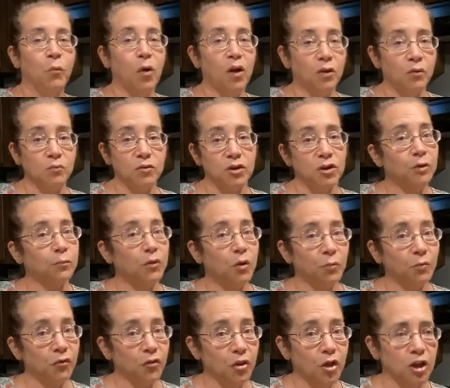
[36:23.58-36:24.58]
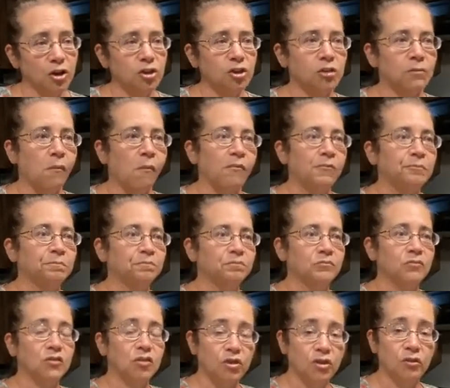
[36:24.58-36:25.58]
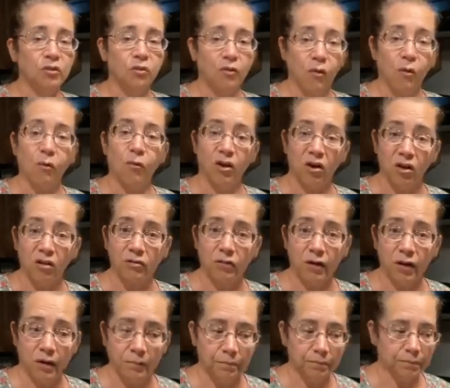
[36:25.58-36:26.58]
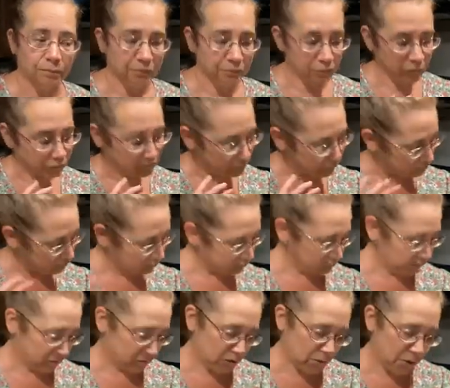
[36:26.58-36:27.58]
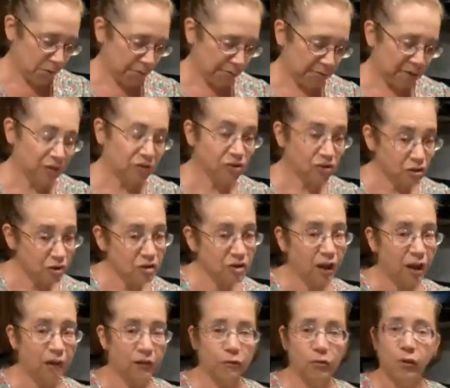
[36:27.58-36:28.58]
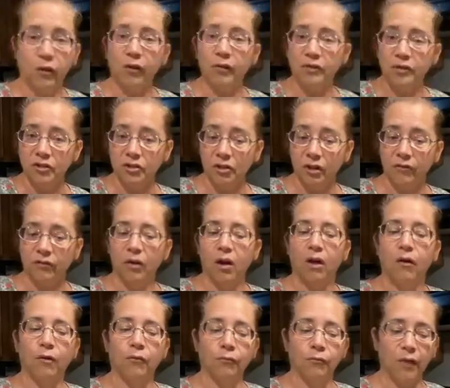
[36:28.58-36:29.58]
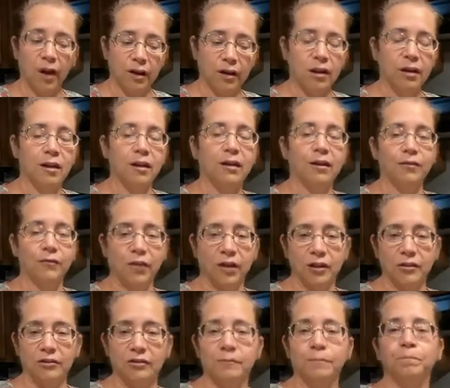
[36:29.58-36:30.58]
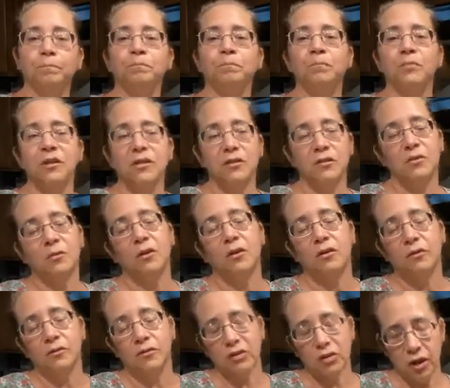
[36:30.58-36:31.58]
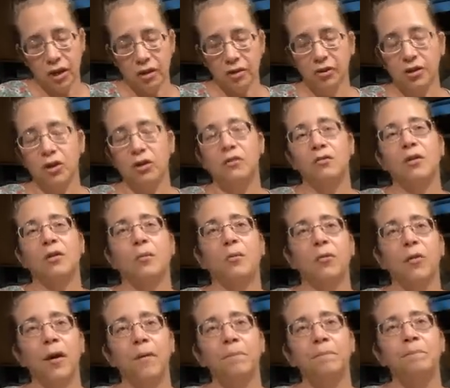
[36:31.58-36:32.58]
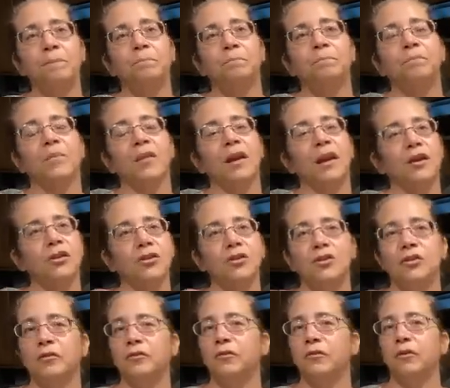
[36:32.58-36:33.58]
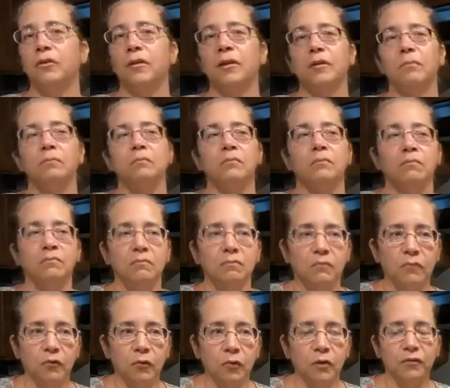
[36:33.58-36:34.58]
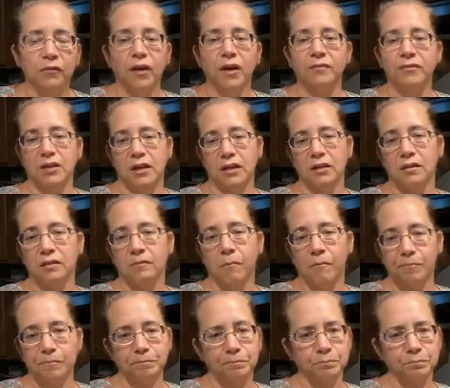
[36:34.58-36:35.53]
1, we come home for lunch, and 2, we're hungry. So it's good to have all this stuff ready in advance. This is one of those things that you can prep, and it's good for 4 or 5 days.